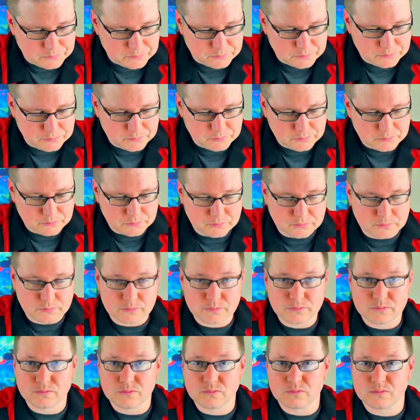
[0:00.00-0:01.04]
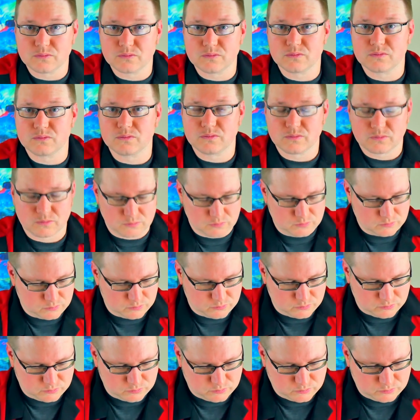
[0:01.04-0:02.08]

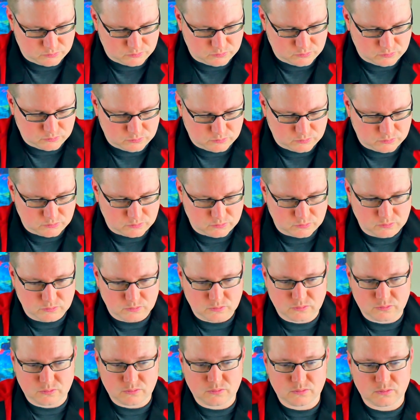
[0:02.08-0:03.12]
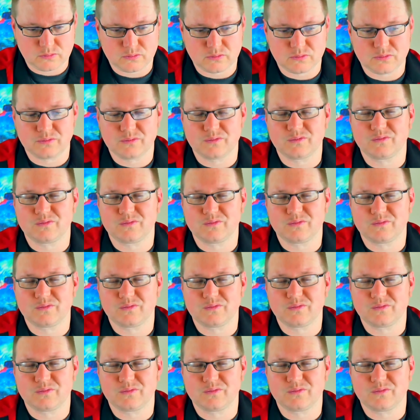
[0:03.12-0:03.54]
(not speaking)